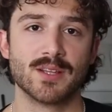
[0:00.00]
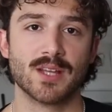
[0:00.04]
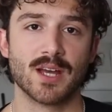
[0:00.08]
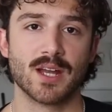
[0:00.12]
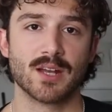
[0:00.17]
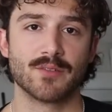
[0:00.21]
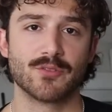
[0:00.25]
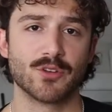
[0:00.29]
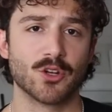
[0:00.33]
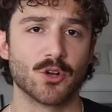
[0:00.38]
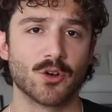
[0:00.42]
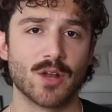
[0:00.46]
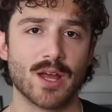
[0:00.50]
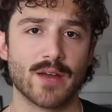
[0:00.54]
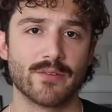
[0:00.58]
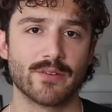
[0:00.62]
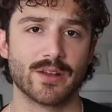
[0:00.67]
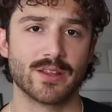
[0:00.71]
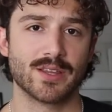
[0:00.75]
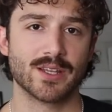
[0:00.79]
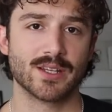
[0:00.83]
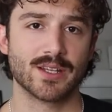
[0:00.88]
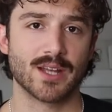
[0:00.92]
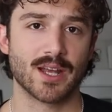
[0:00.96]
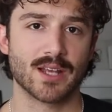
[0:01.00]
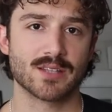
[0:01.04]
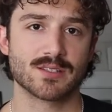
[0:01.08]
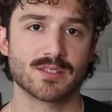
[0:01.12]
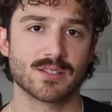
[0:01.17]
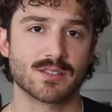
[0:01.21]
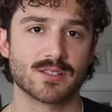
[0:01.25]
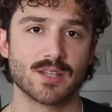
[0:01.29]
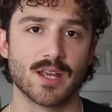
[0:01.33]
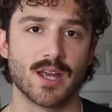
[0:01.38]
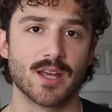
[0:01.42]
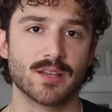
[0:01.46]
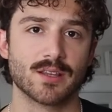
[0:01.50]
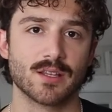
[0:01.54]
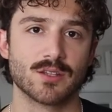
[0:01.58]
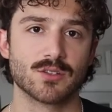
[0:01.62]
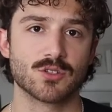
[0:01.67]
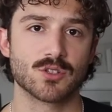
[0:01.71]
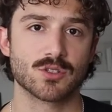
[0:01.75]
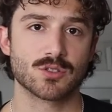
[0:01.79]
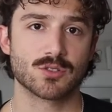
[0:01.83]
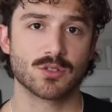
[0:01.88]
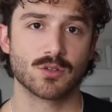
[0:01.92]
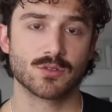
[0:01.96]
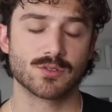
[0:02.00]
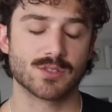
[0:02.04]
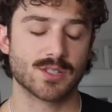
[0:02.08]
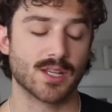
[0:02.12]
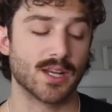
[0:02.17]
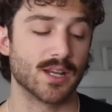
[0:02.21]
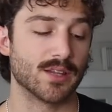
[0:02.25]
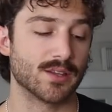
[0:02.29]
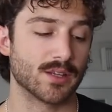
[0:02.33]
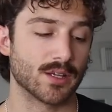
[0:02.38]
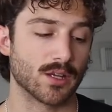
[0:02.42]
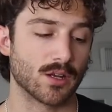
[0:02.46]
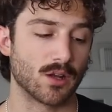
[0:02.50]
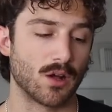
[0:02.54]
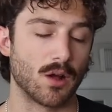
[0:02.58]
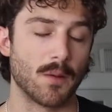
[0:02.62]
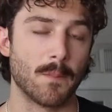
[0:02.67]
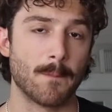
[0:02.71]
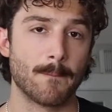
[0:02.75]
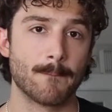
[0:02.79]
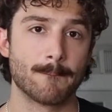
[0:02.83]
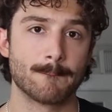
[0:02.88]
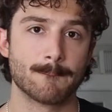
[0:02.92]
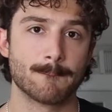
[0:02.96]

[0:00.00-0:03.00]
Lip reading: that if you don't have anything nice to say, then just don't say anything at all.